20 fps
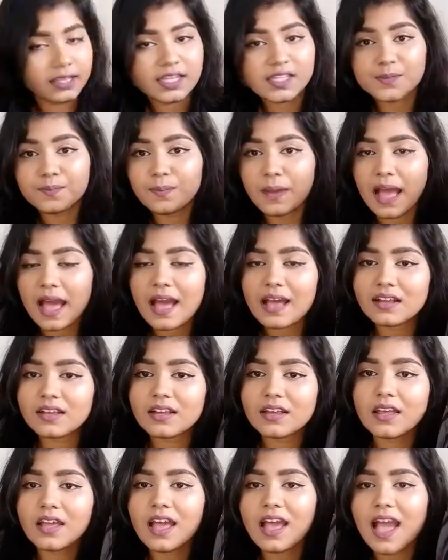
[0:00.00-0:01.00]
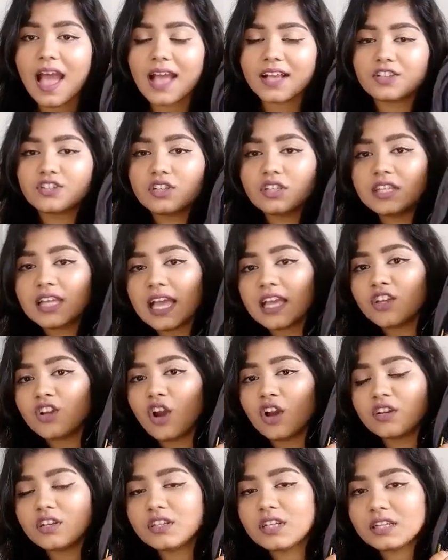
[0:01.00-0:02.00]
And this bag, actually I
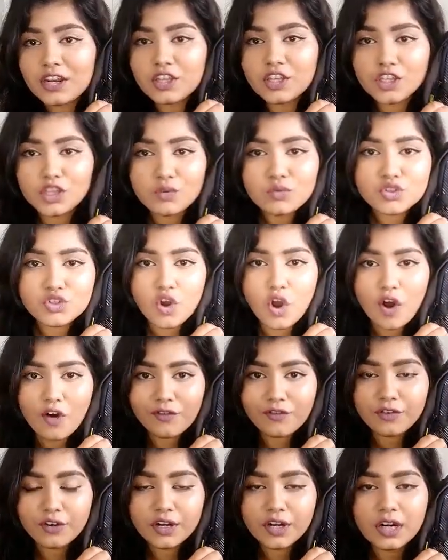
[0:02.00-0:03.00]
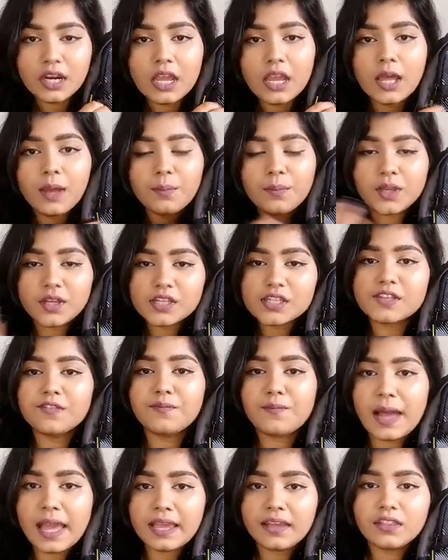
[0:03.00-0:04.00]
got it at a huge offer. Because
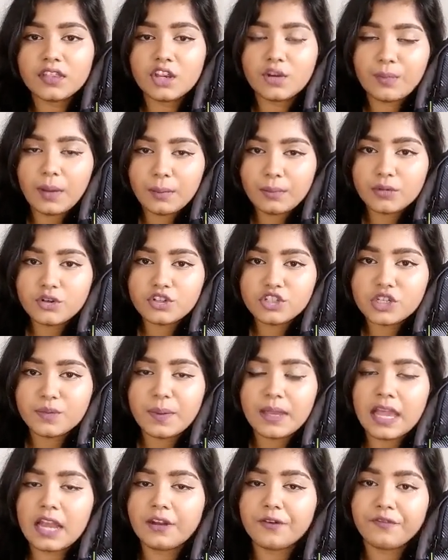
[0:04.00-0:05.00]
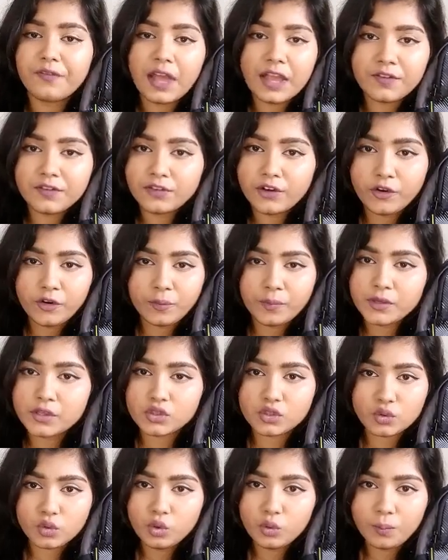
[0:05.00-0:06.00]
of buying their membership, I had a 500
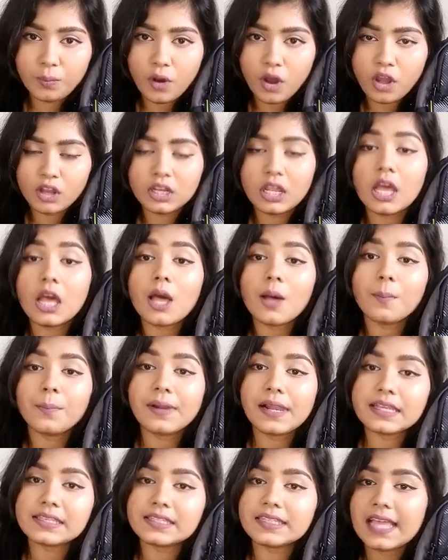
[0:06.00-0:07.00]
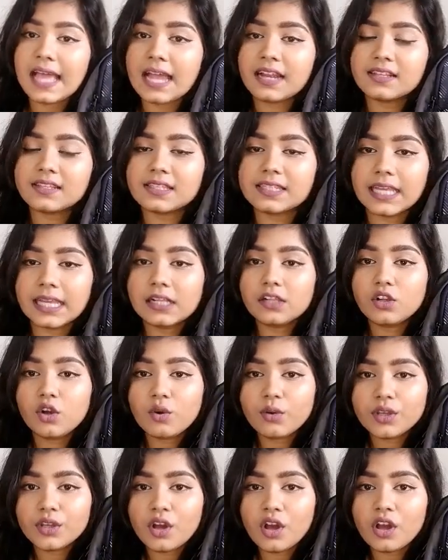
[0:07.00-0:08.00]
rupees coupon. Plus they had a sale
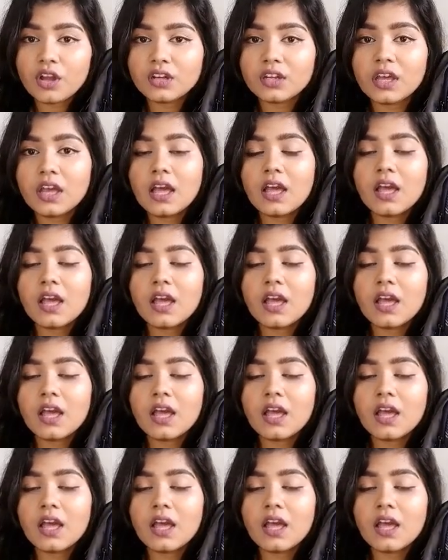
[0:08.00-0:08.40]
going on.